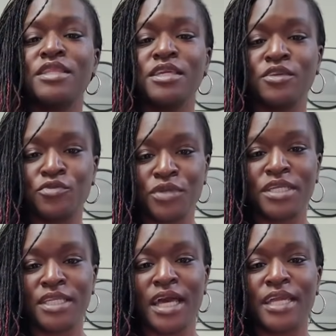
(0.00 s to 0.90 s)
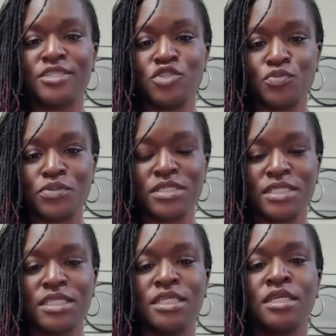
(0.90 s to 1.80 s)
the green light to
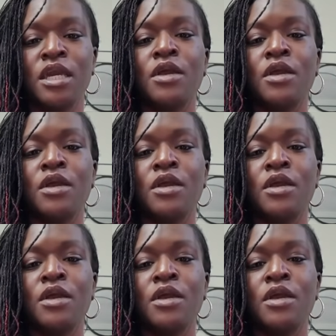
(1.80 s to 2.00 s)
proceed.